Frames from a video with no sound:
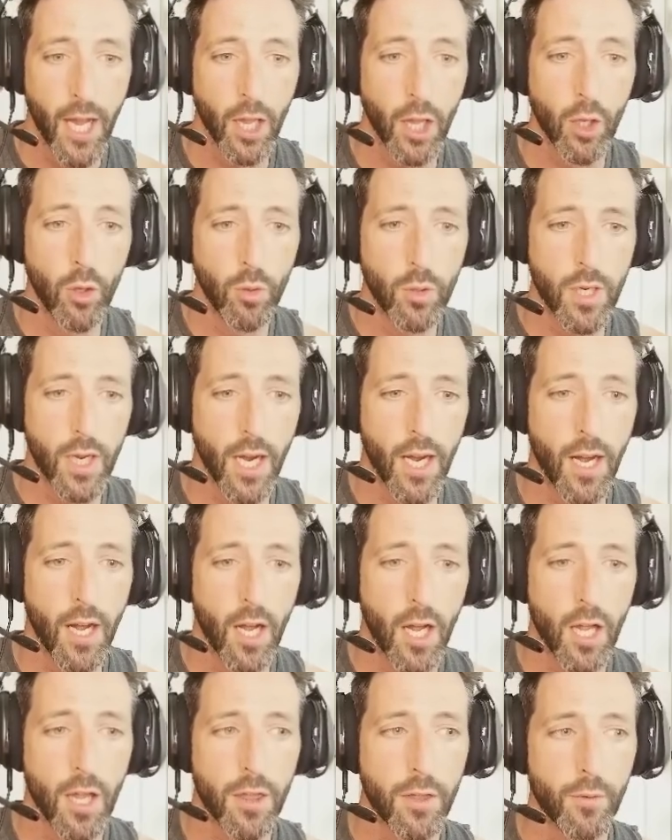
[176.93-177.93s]
Luka
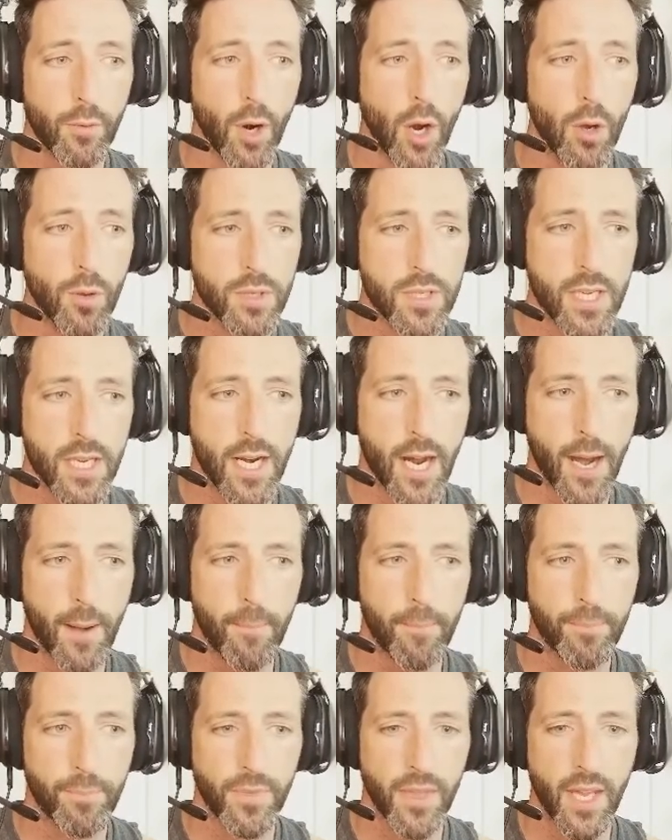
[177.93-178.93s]
throws it up,
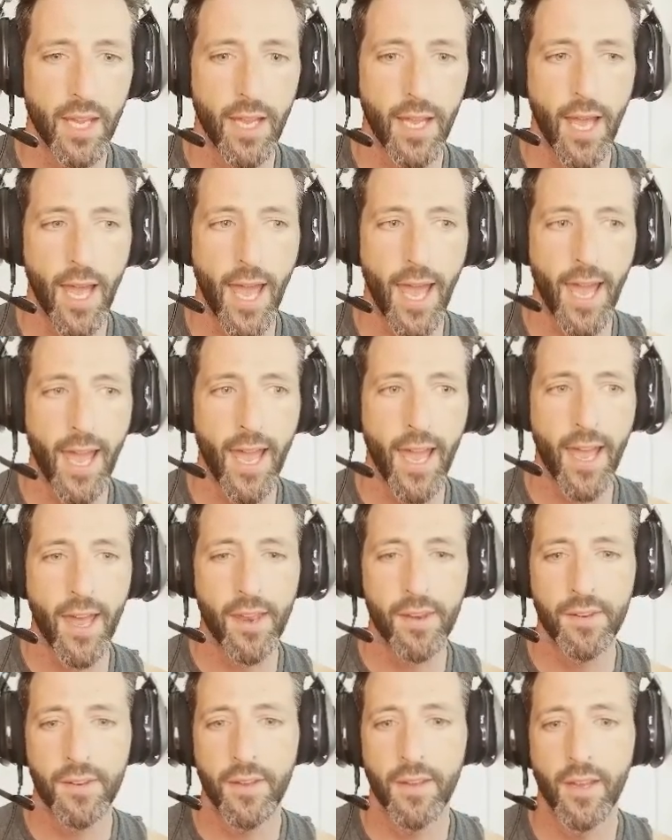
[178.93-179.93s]

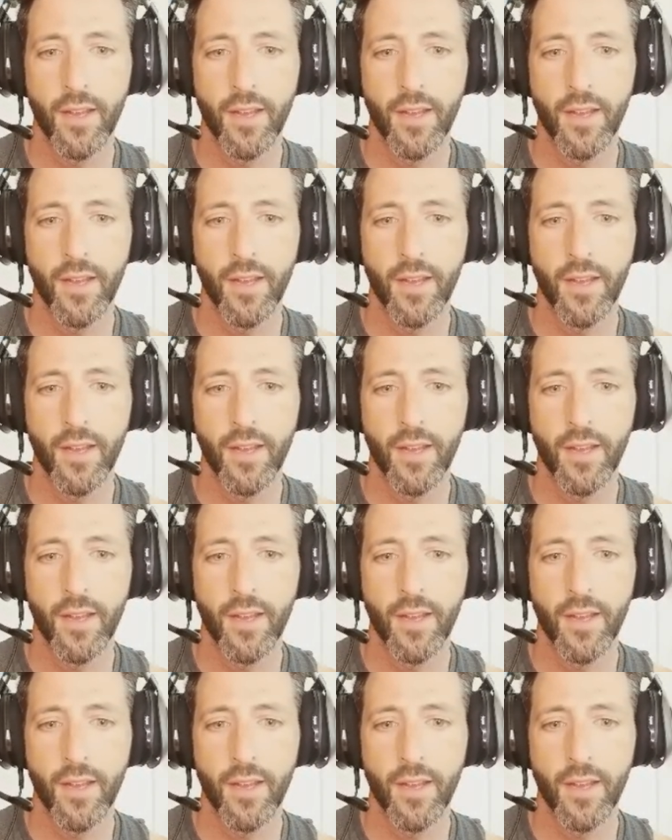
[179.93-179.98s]
and